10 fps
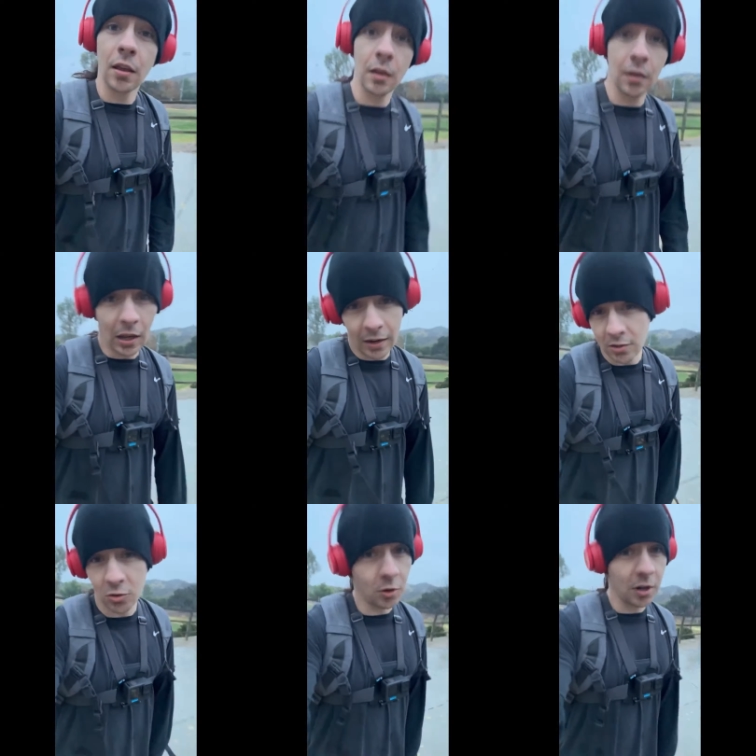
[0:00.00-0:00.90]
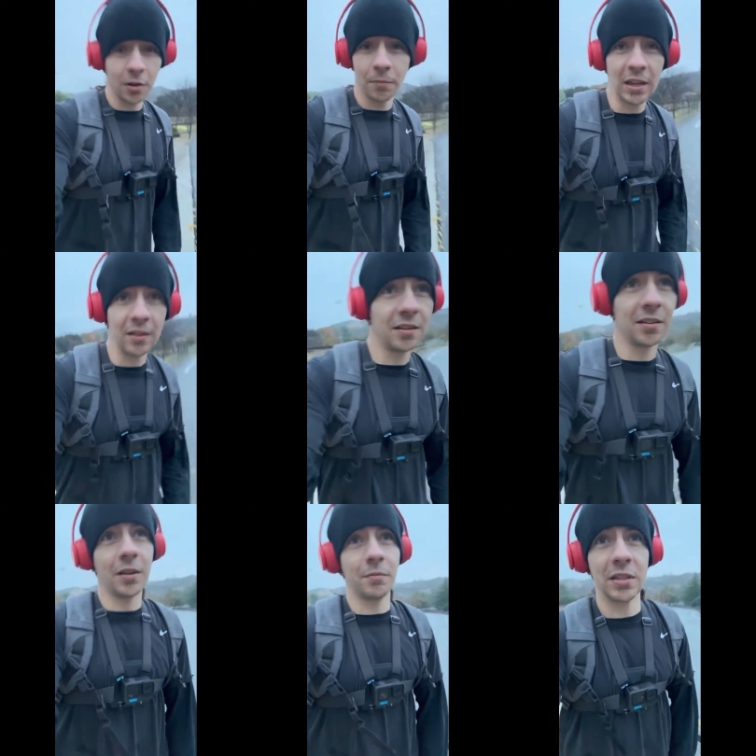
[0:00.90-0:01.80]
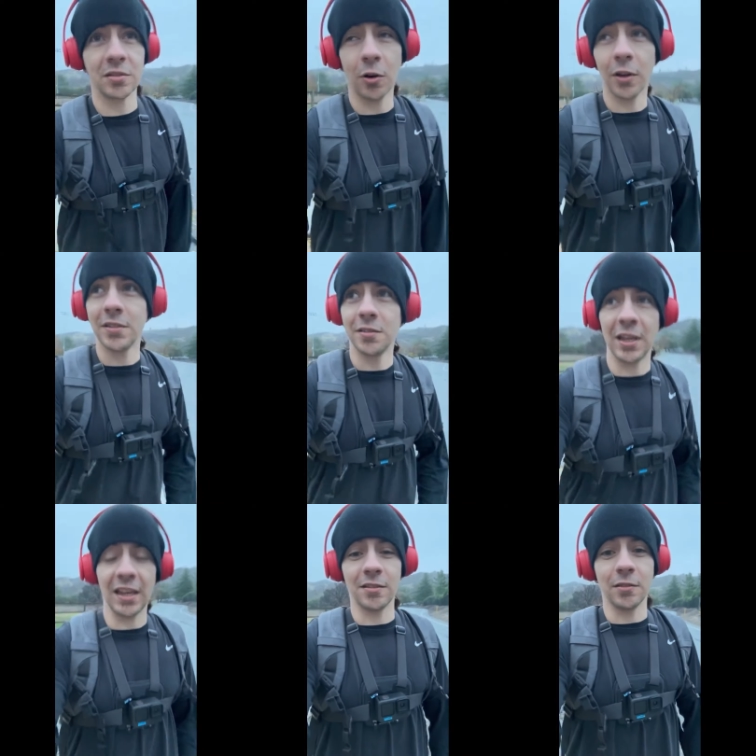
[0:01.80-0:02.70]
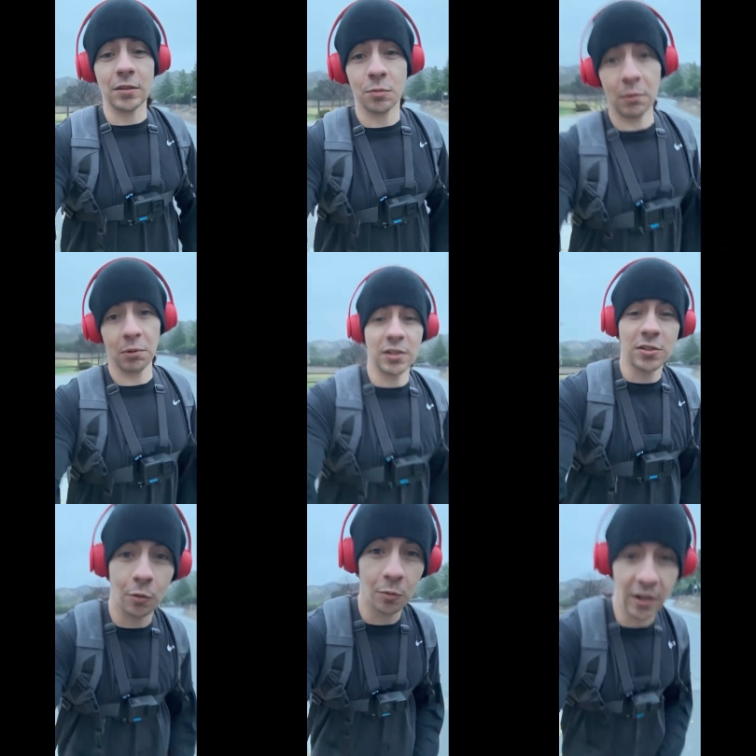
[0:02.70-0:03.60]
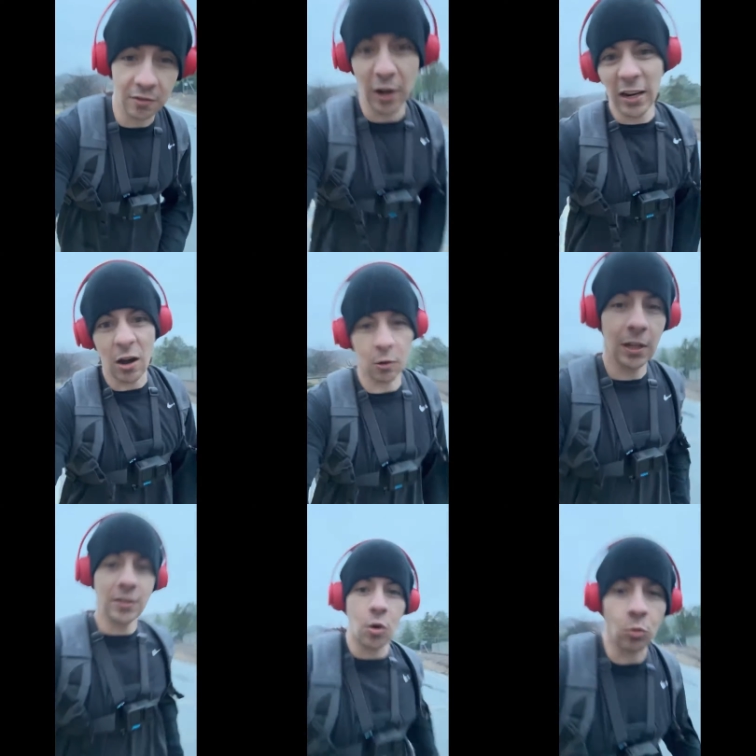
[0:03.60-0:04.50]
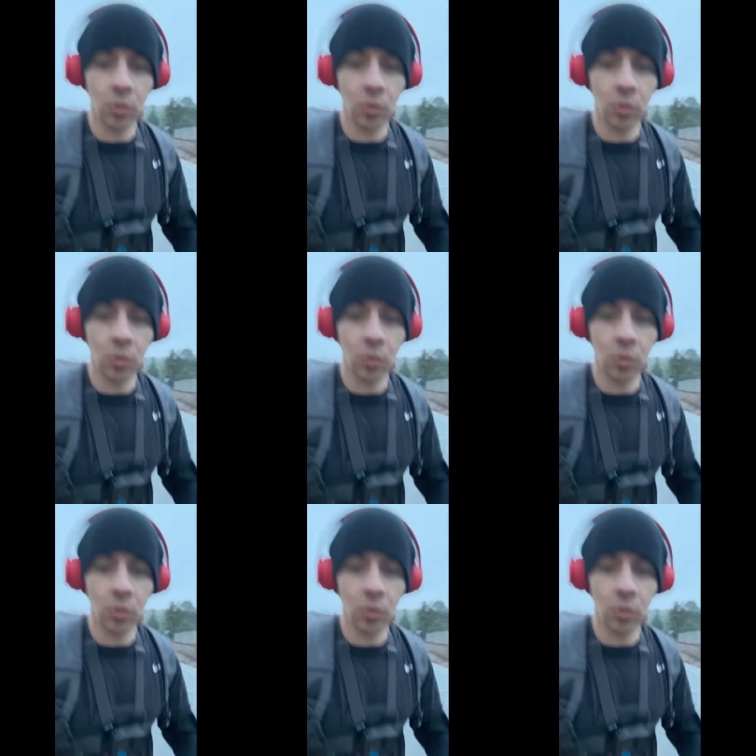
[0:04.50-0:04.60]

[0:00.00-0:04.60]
You gotta get stronger, man. You gotta be the strongest you can. So that's why we're gonna start running right now. Let's go.